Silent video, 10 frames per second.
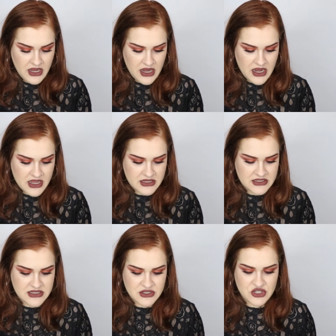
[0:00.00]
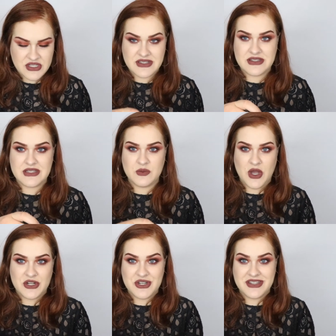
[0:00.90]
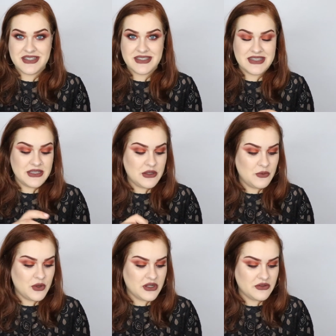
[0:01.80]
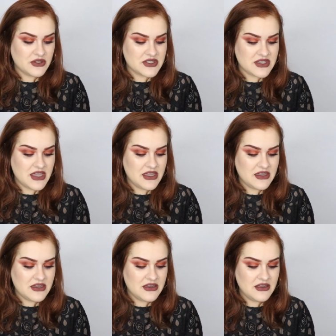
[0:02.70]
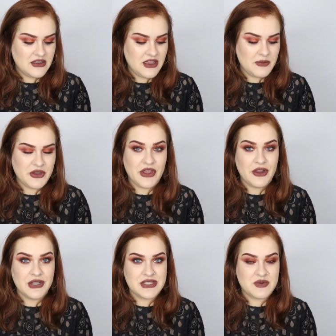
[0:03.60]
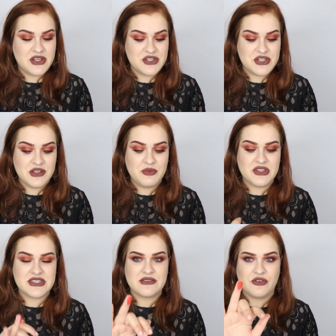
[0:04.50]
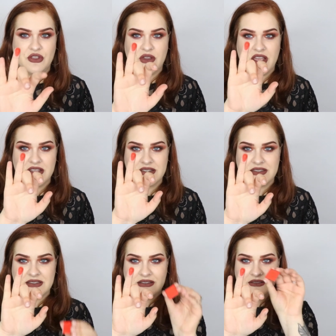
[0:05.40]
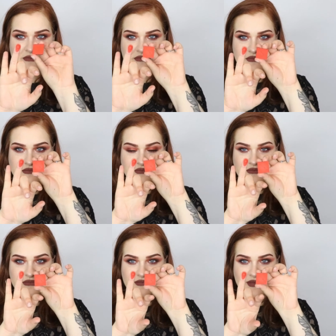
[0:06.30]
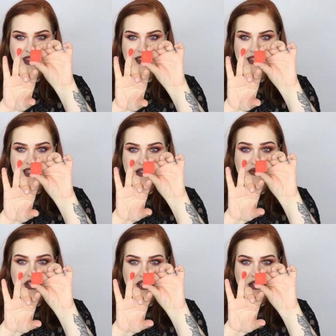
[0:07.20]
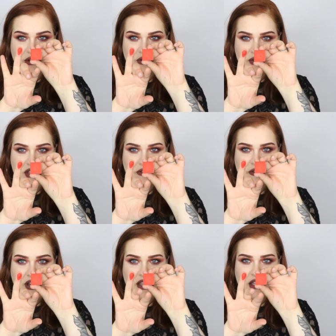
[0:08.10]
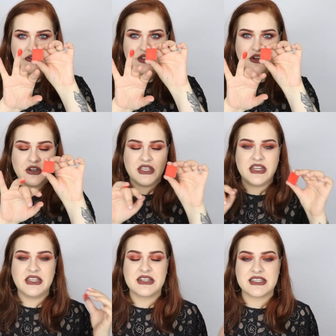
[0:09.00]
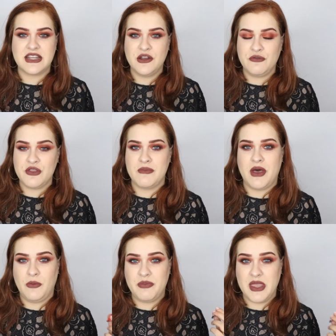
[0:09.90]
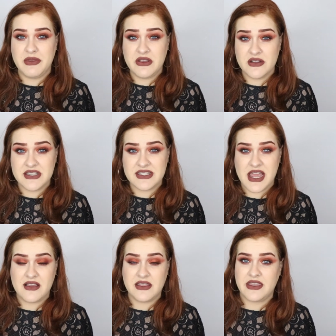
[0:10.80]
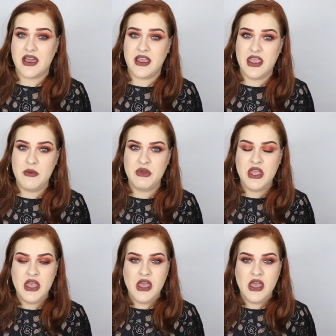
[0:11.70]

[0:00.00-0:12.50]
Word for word: and just swatch it to see what it looks like. I mean I already swatched it but this is for you guys. This is vegan and cruelty free. If you're getting excited for the Melt Baby Girl stack like I am,